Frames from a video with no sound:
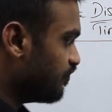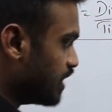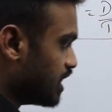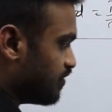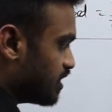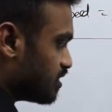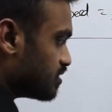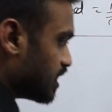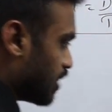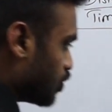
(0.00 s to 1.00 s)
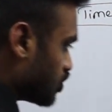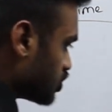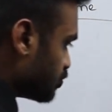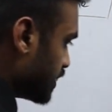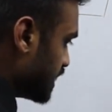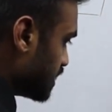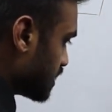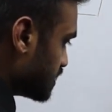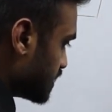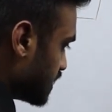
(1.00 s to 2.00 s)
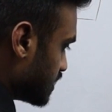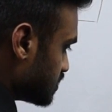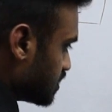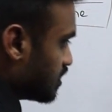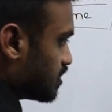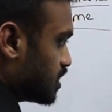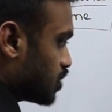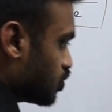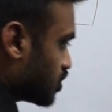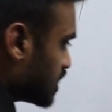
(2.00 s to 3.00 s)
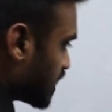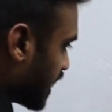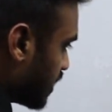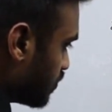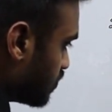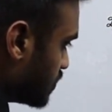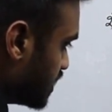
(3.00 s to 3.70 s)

whenever the amount of speed increases, the total time